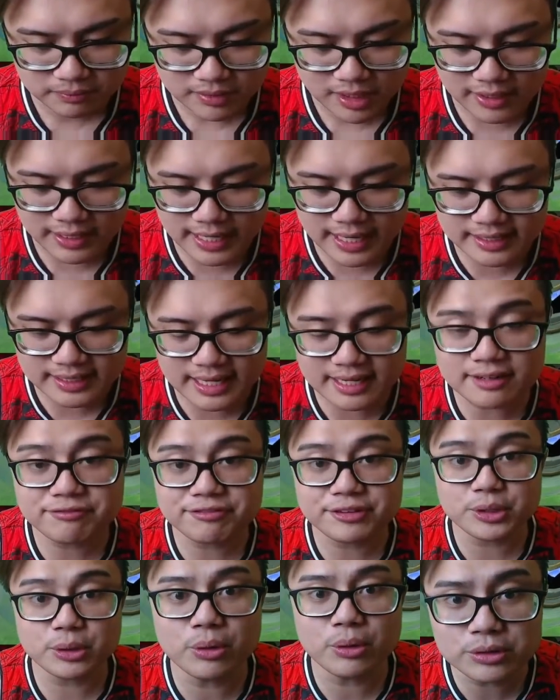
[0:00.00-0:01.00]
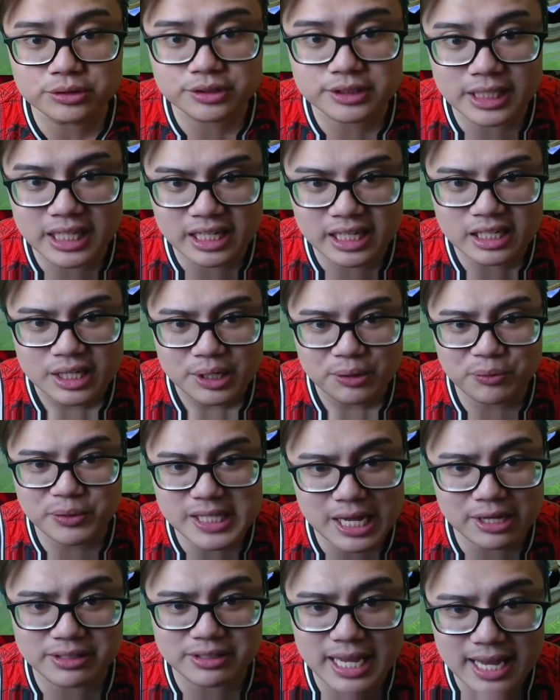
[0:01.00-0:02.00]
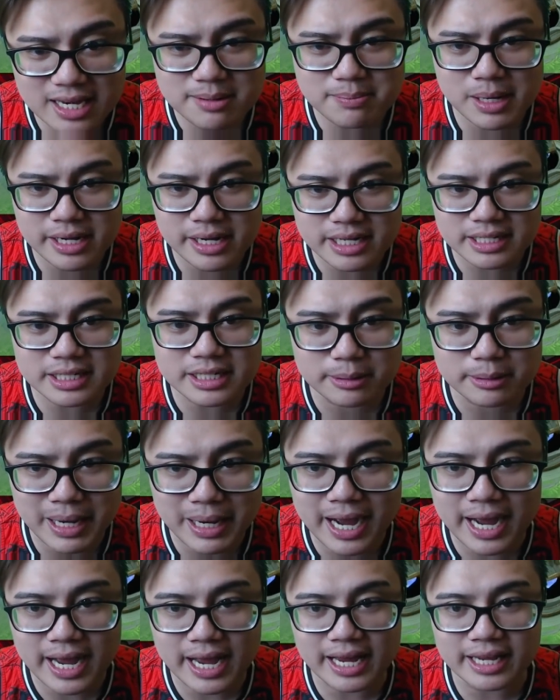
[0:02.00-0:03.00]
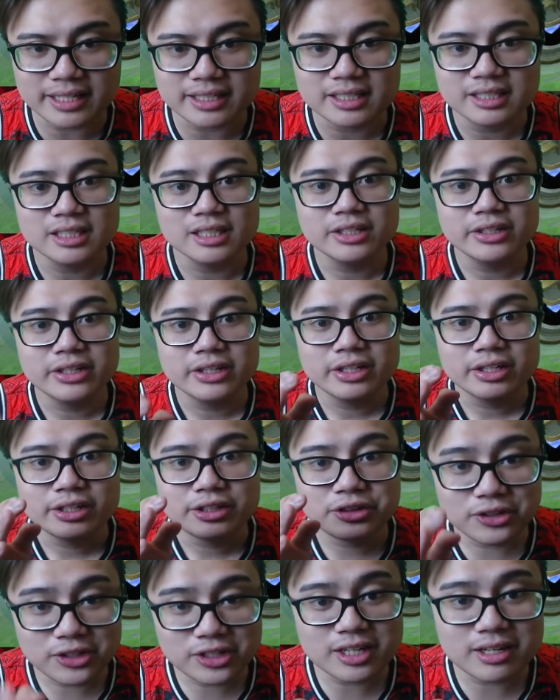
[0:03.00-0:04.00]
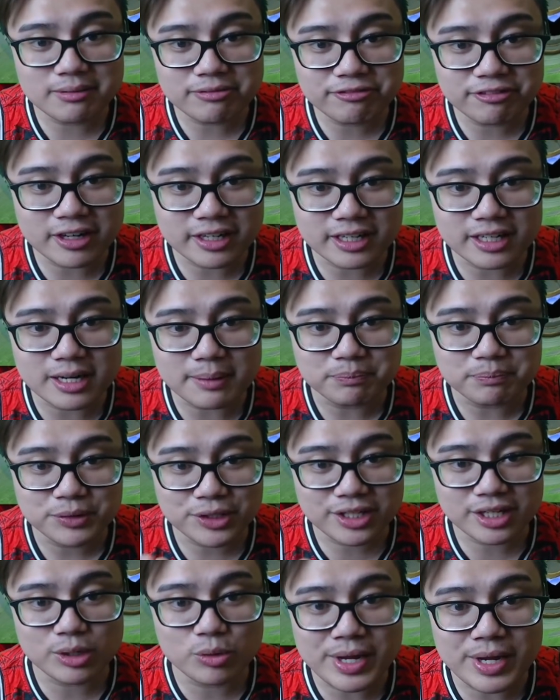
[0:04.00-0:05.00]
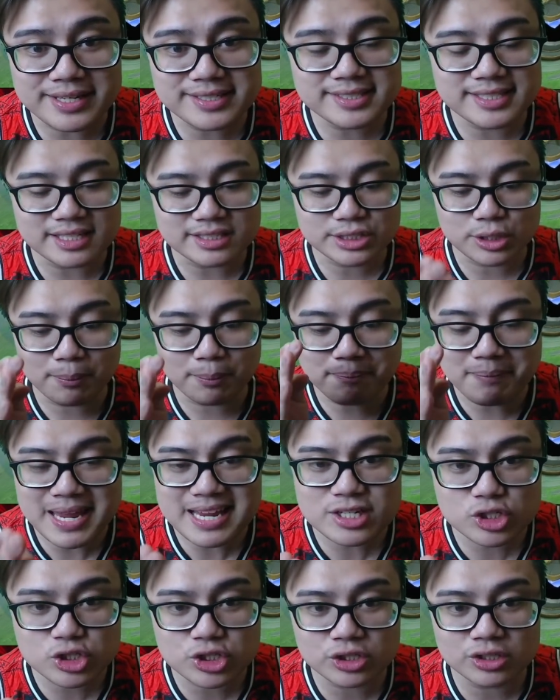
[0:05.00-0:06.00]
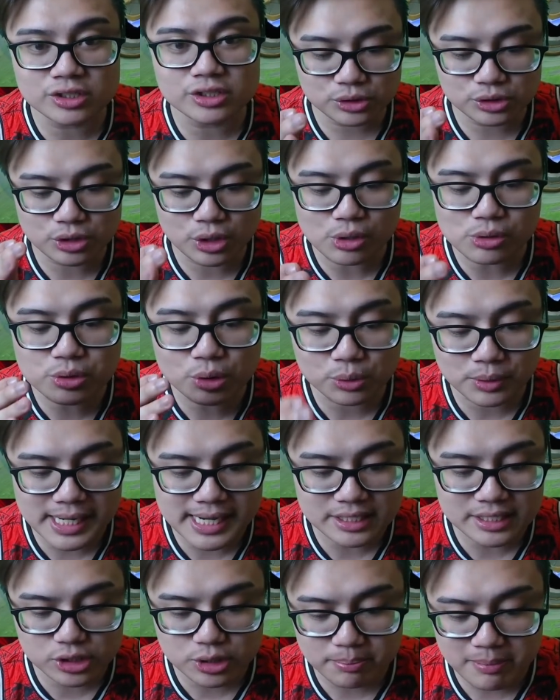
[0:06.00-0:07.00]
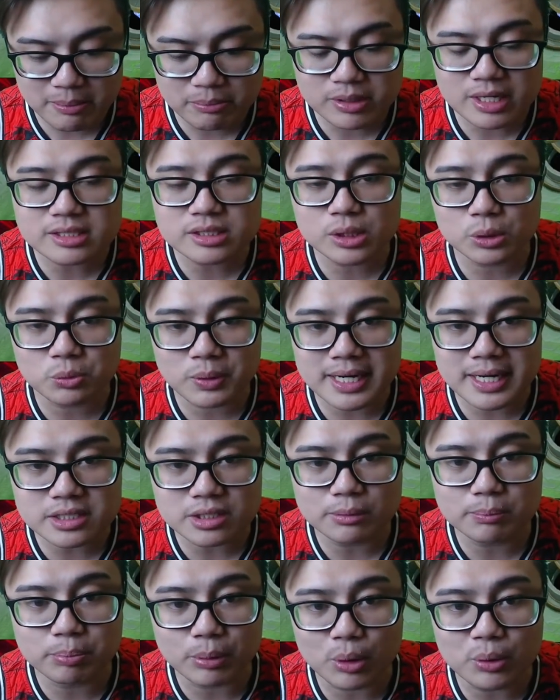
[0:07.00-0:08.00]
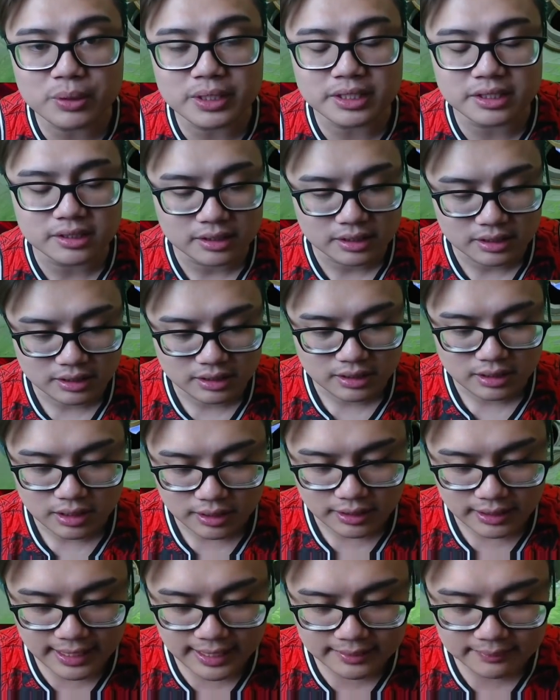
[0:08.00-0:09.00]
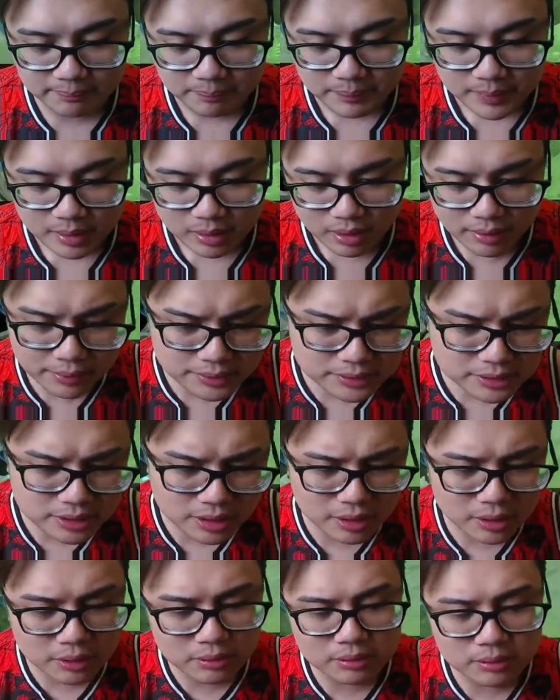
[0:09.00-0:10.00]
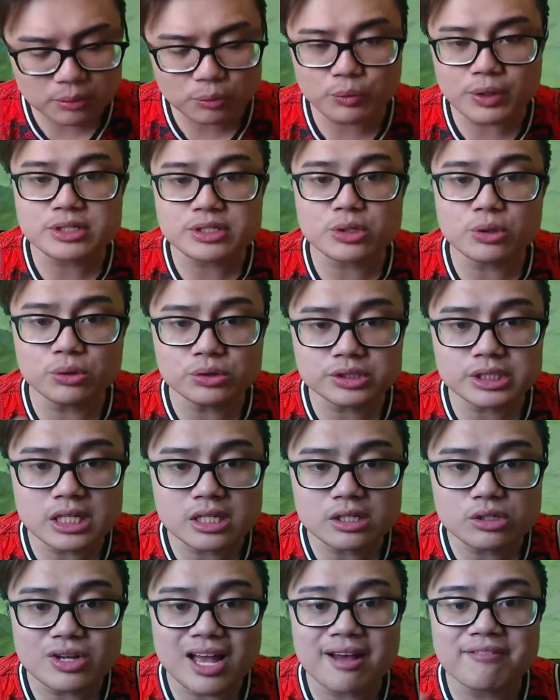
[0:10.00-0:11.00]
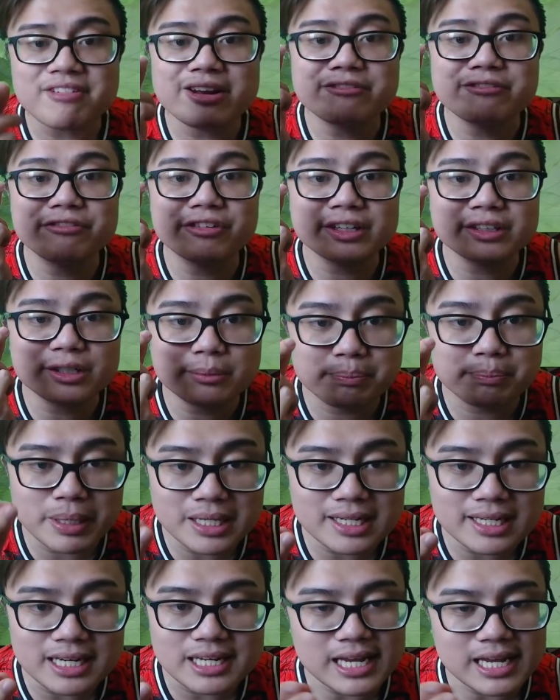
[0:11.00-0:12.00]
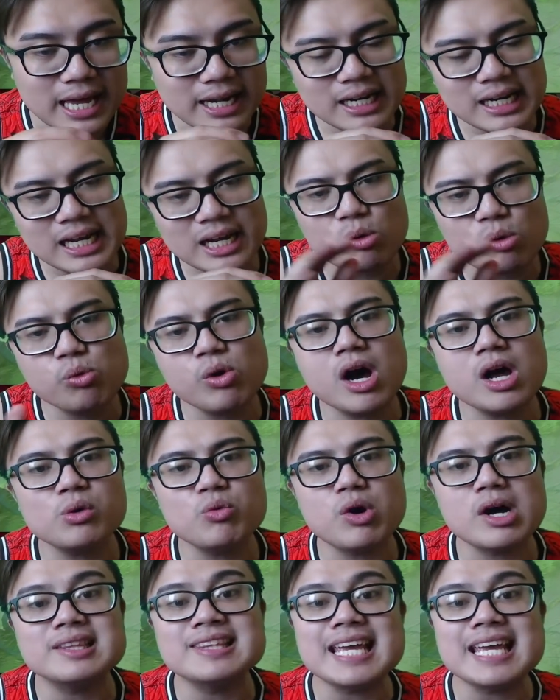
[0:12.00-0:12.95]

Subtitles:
Alright? And if you ulti without anybody nearby, you're gonna fuck it up. You're gonna waste it. So make sure you know the range. You memorize the range of Brody. Alright? Also, when you ulti, you have invulnerability. Kind of like a 1-1.